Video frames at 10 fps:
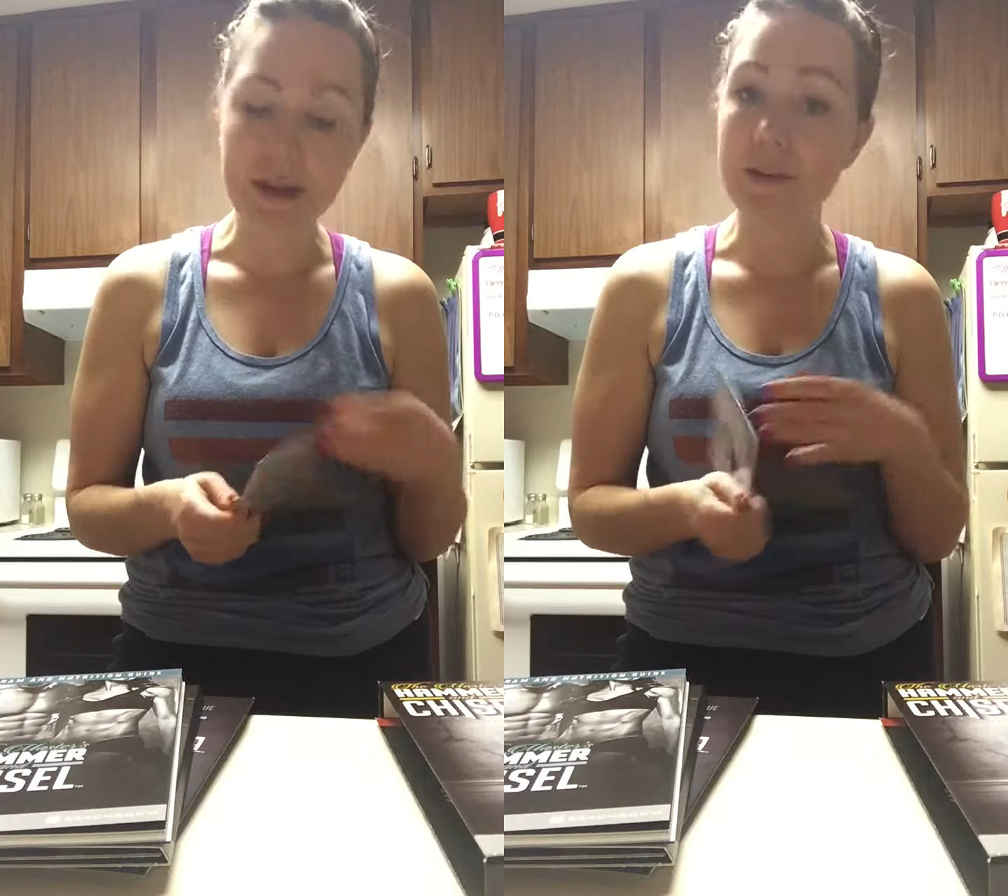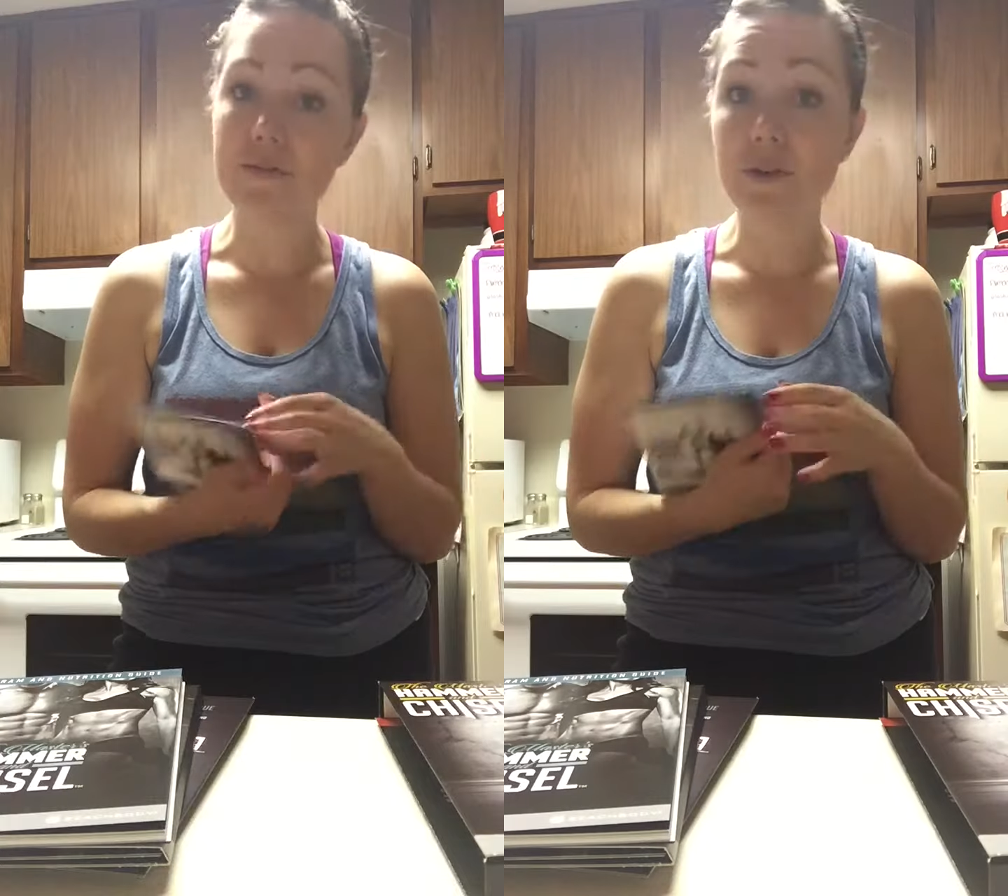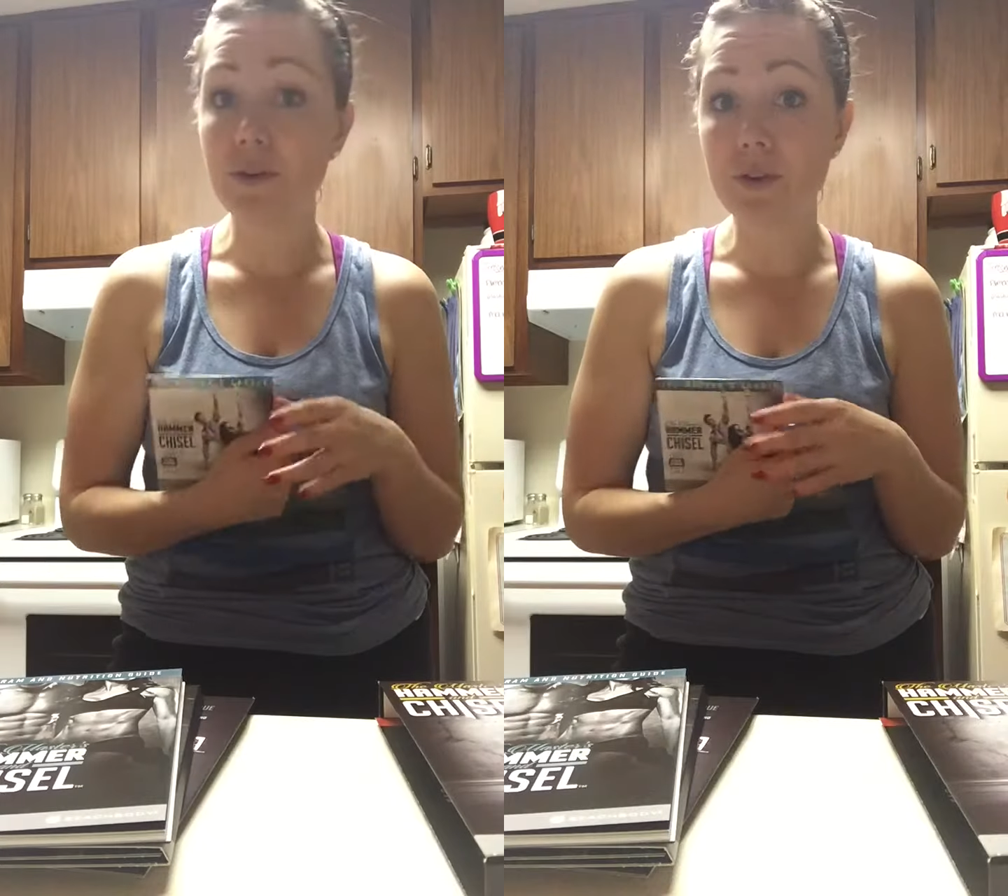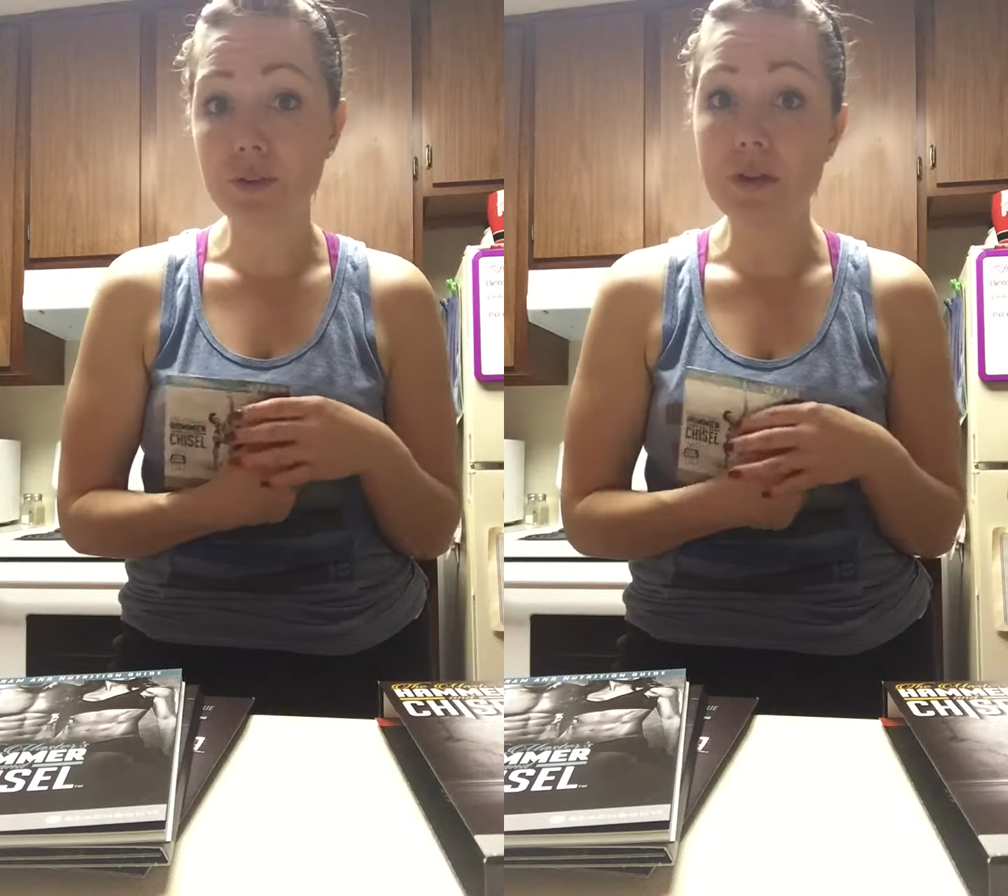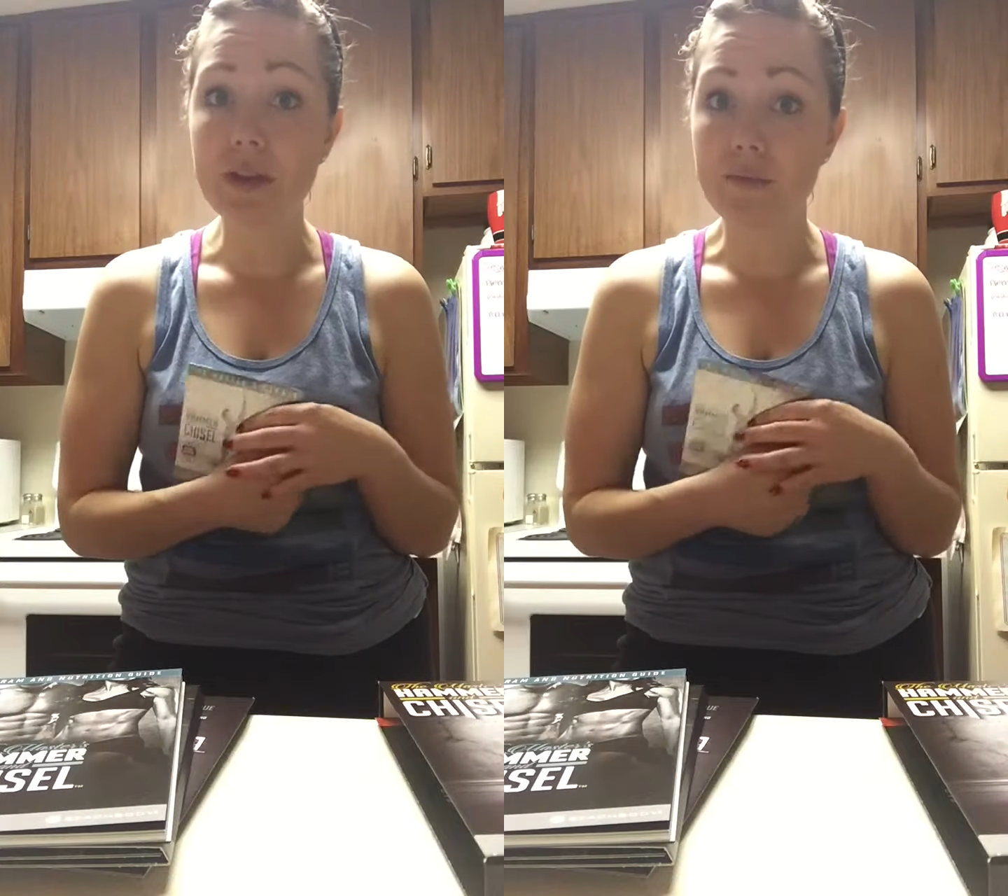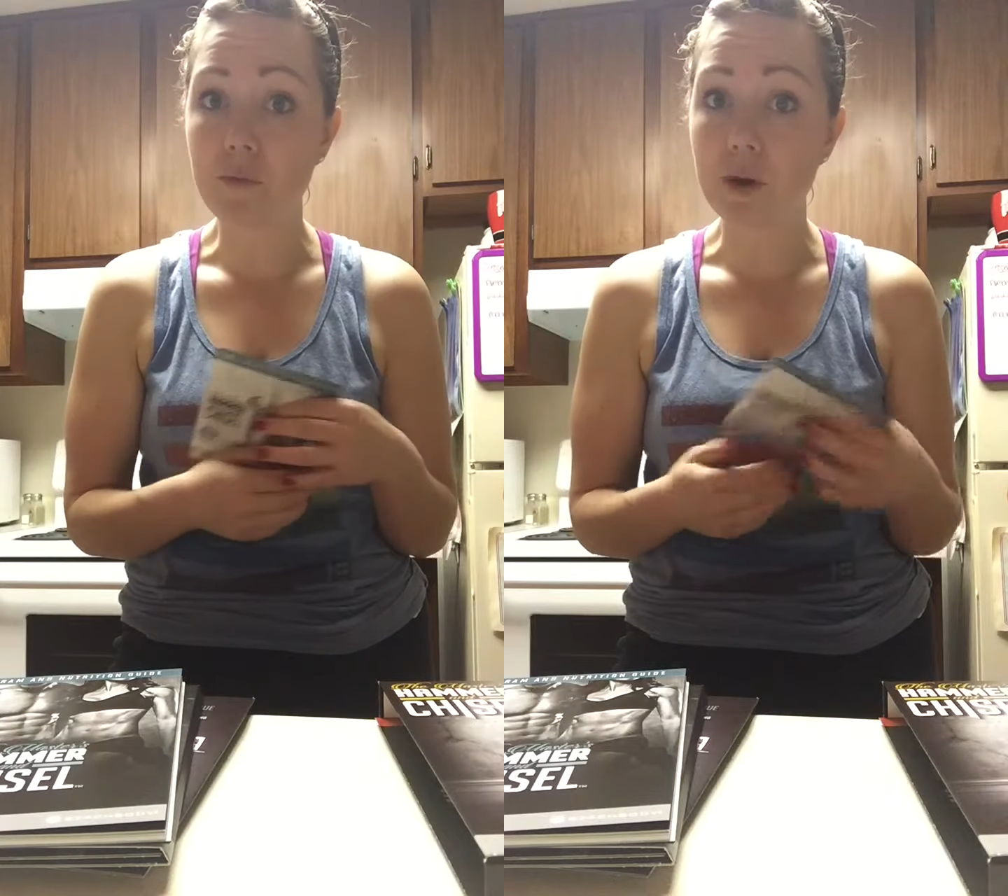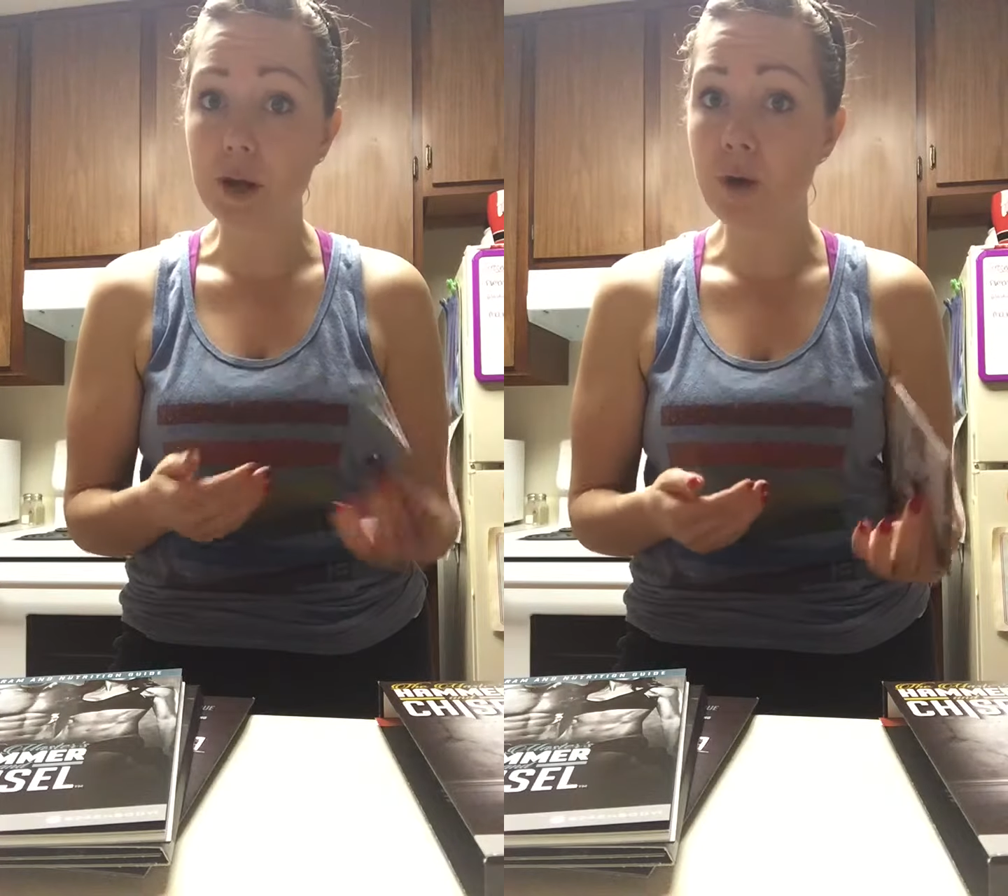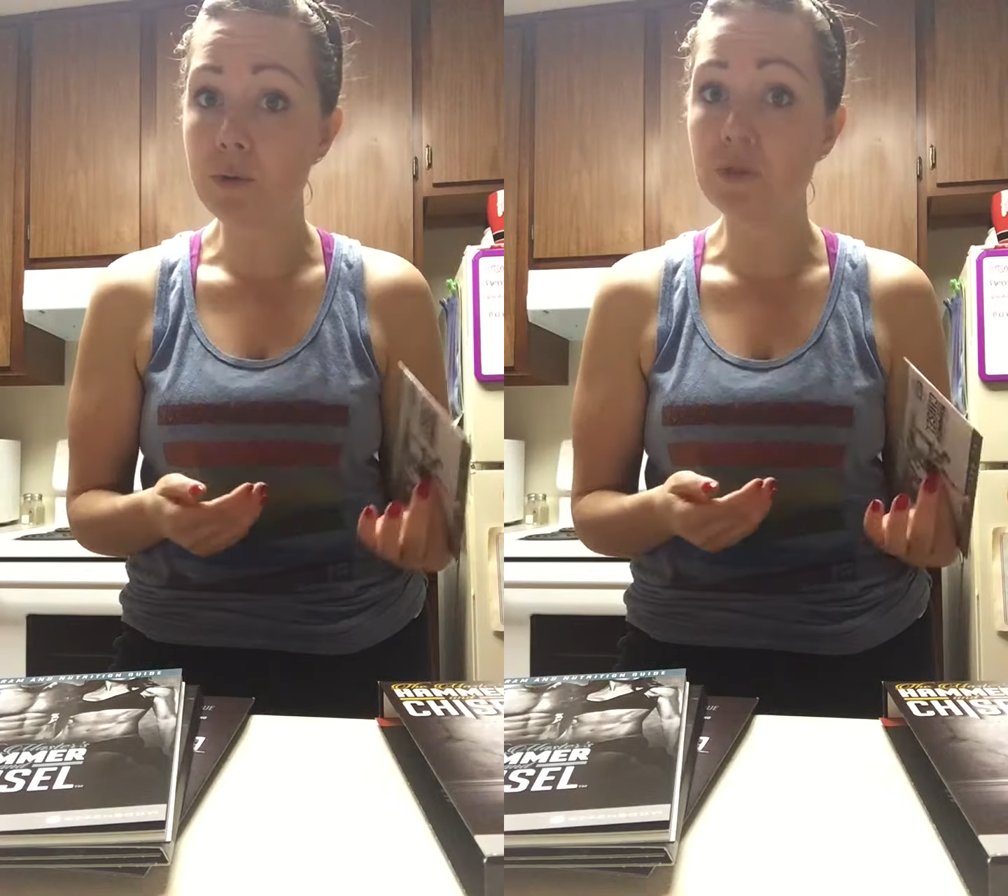And if you're looking for a
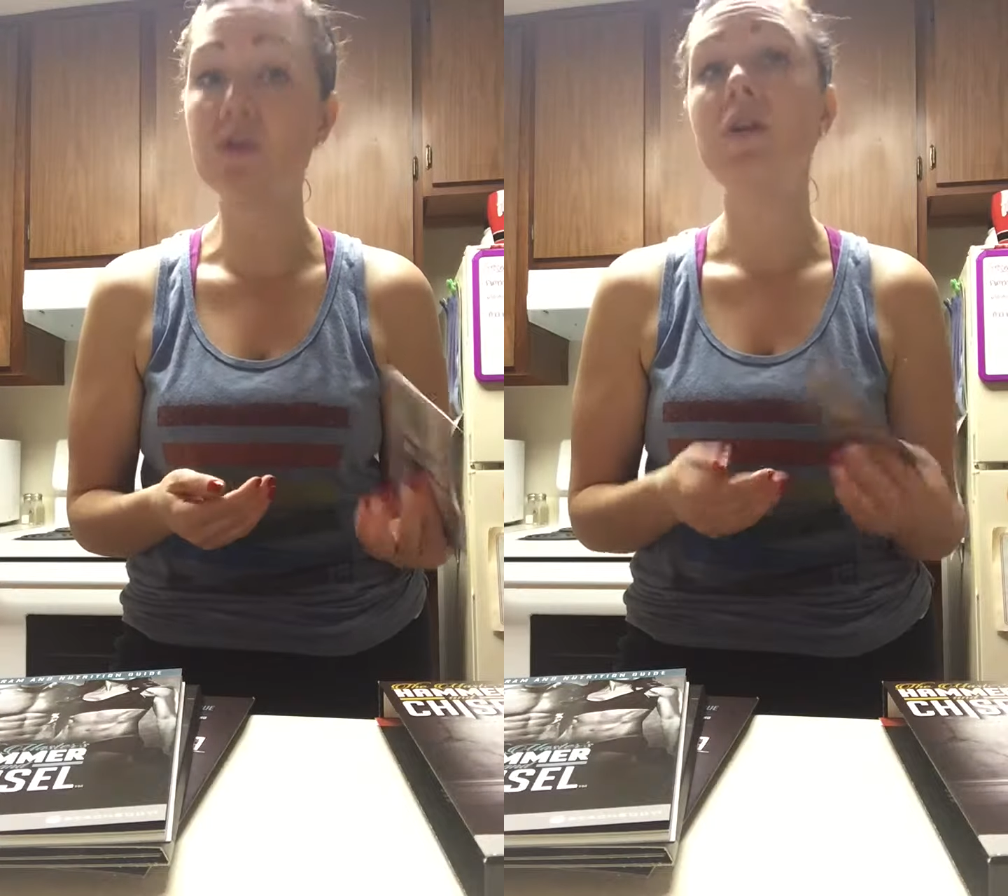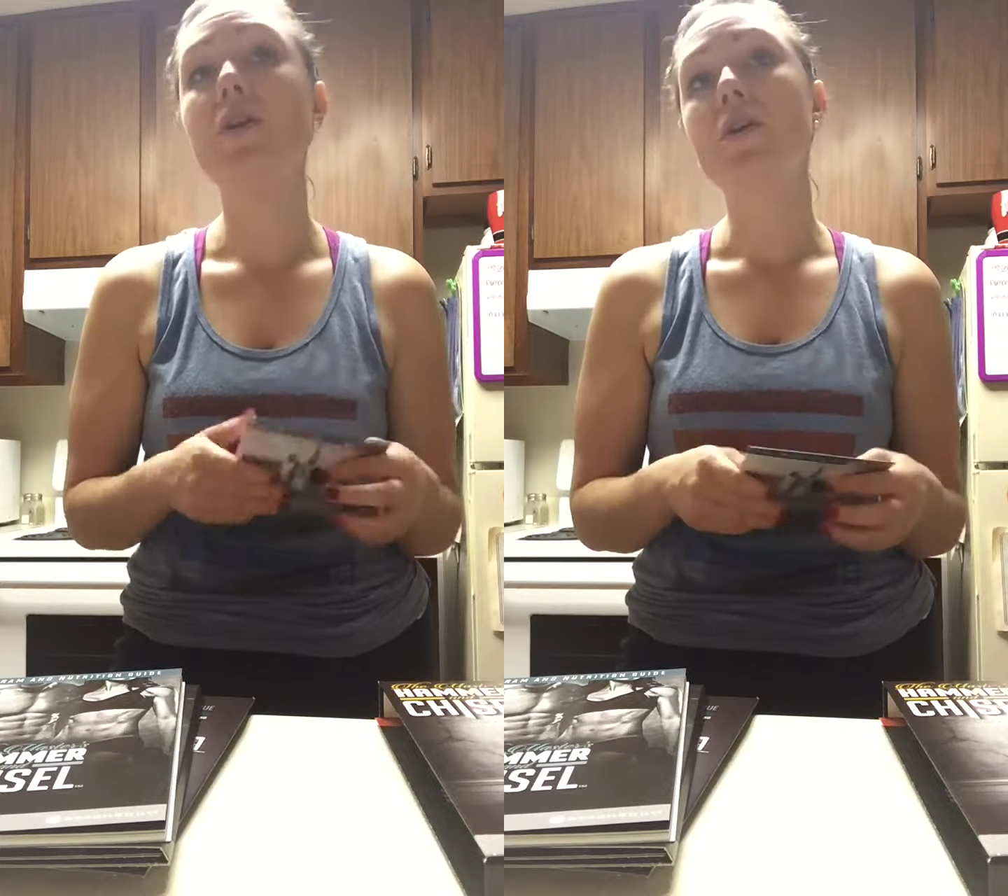coach,